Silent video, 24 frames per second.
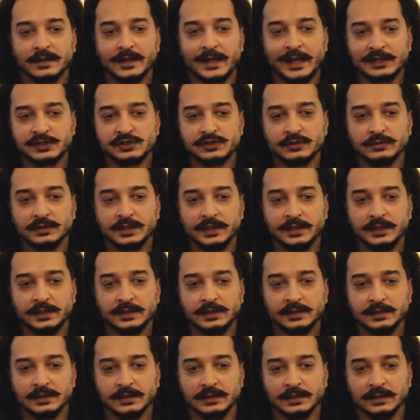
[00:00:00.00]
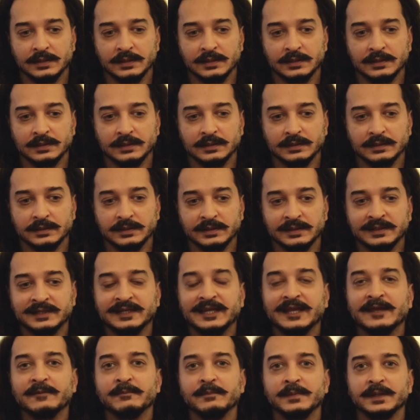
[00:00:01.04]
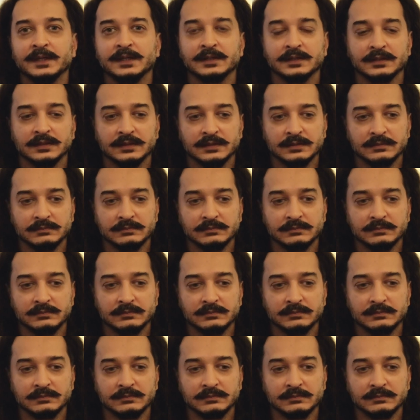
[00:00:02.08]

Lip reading: actually gave me